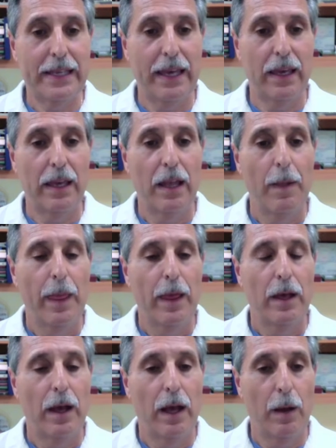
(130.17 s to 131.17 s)
say,
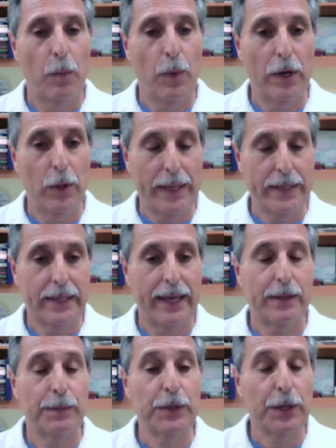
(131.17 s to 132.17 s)
one of the ways I
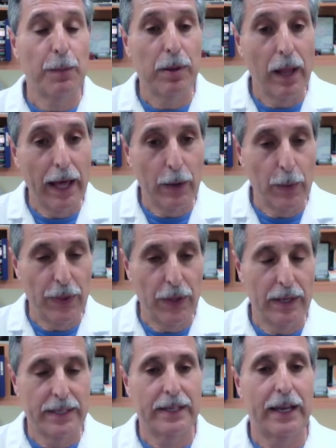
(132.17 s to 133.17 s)
get them to comply with
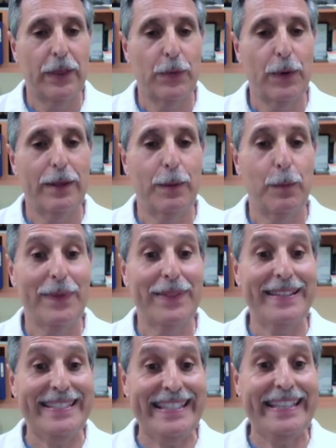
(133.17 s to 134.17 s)
it is I threaten them with a
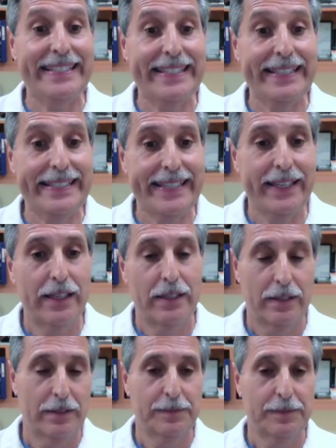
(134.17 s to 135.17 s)
TCC.
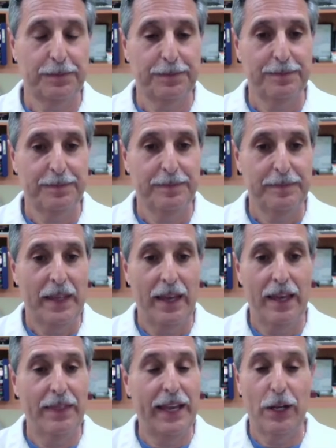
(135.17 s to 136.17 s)

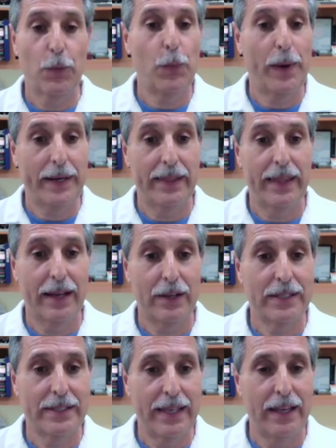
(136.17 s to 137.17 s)
And they don't want that
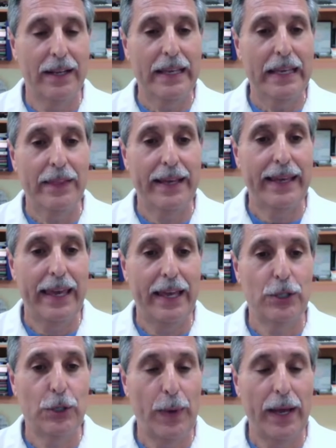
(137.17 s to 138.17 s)
because then they
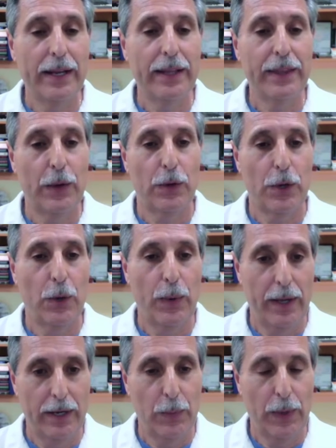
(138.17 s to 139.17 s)
can't do anything or go
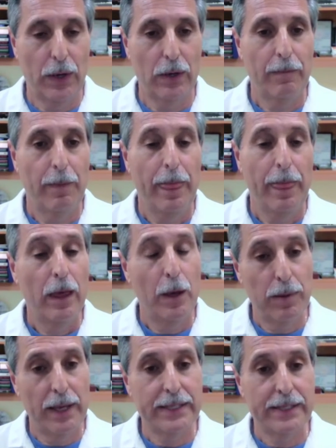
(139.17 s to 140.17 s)
anywhere. And
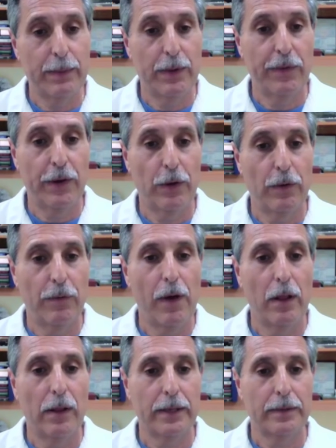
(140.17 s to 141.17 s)
plus they have the fear of
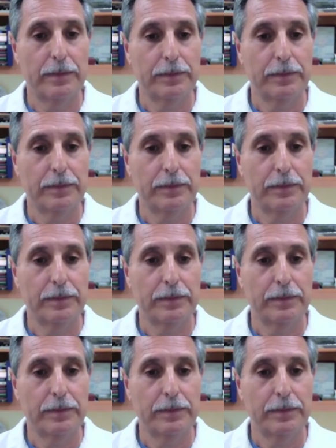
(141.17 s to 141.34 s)
falling.